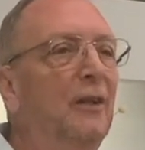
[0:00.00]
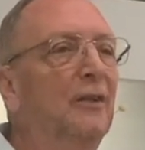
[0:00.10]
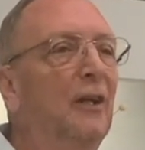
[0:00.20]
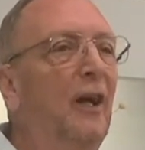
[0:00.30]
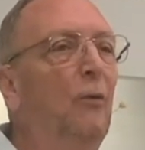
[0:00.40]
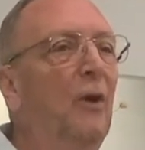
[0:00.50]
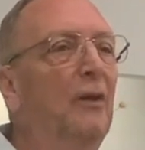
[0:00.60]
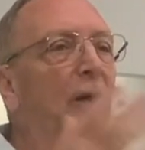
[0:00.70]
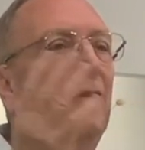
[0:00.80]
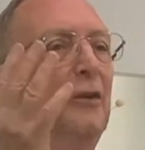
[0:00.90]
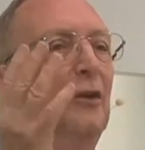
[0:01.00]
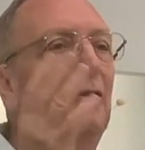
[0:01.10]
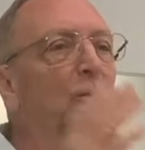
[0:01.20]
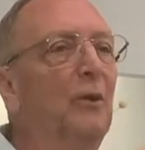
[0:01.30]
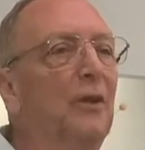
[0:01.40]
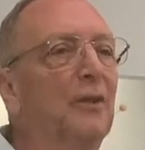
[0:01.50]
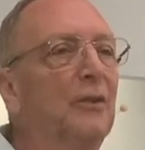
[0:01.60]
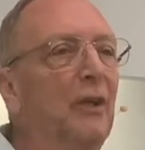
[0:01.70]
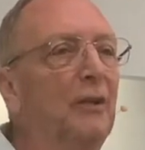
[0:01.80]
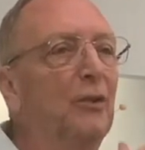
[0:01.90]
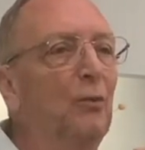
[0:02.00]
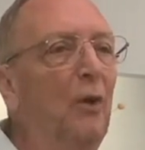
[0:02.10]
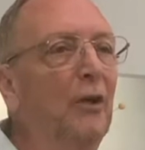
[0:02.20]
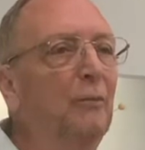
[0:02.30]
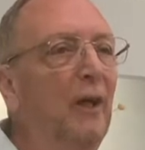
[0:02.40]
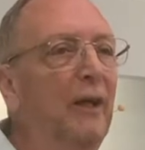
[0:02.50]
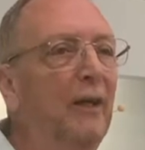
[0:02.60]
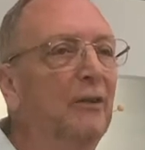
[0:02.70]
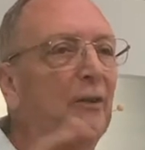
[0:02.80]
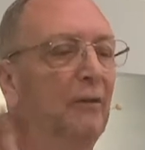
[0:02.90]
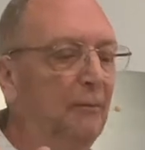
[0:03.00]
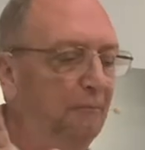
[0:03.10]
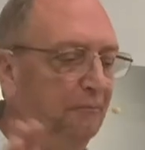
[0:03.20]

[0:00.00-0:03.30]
He said, I want nothing to do with this. I just wash my hands of it.